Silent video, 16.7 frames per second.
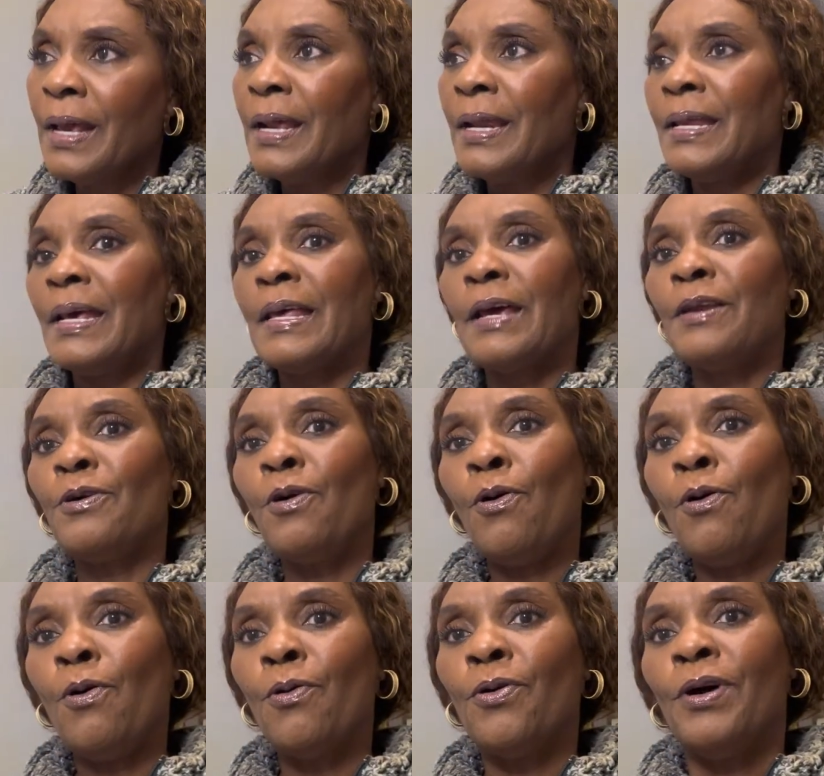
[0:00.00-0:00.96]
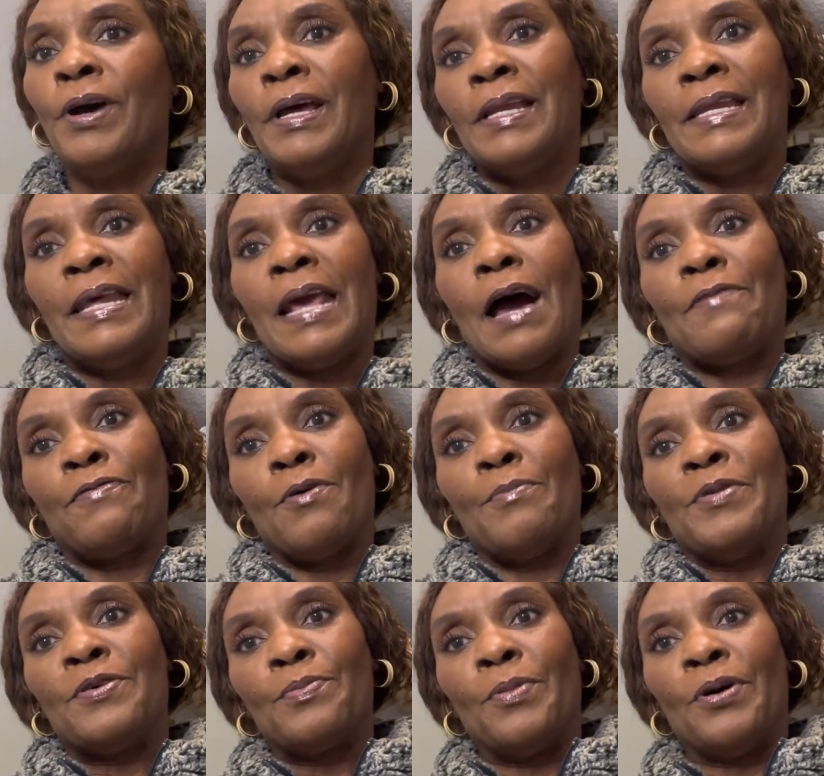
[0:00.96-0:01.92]
They said, oh, they are from
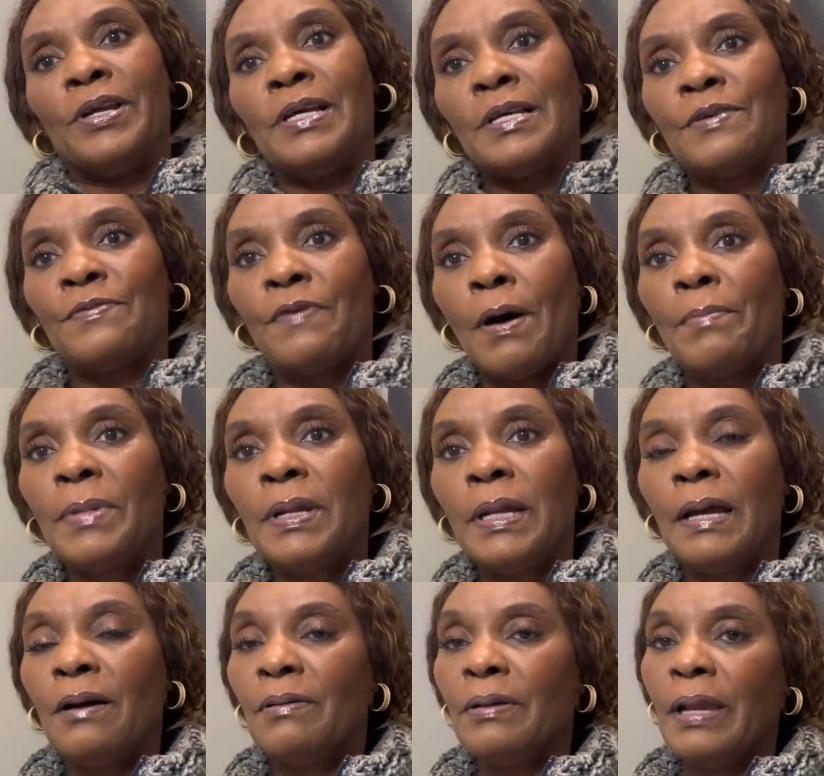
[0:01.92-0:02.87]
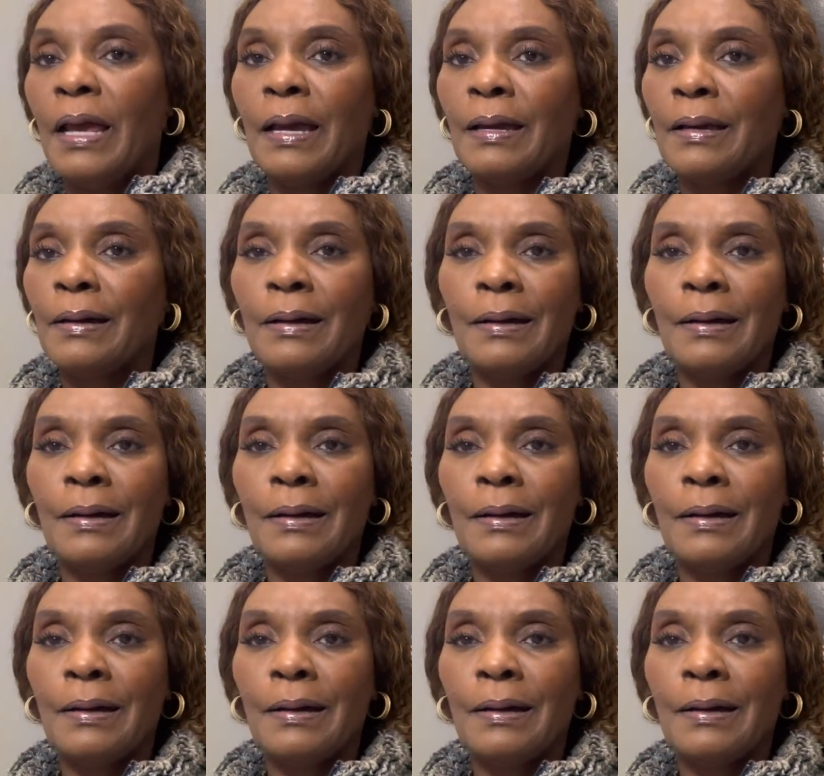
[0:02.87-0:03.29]
his mother's family. I was like,